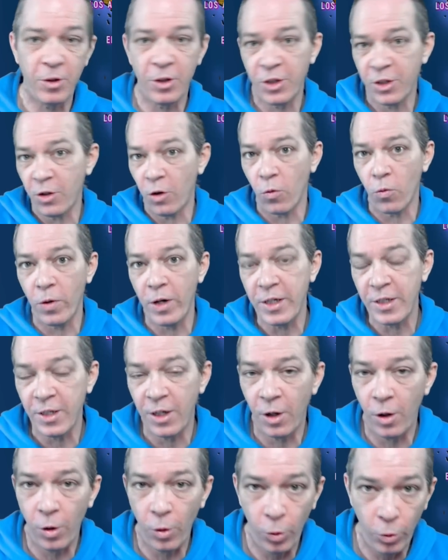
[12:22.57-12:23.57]
There's no
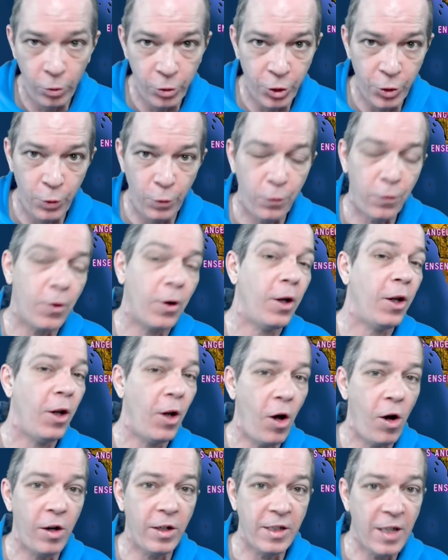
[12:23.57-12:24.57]
reason to hold you for a
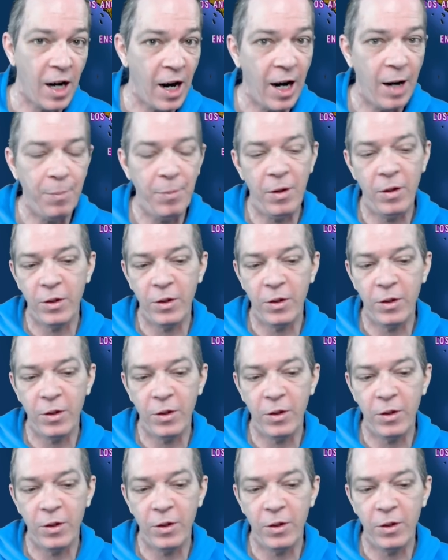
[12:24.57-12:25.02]
long time.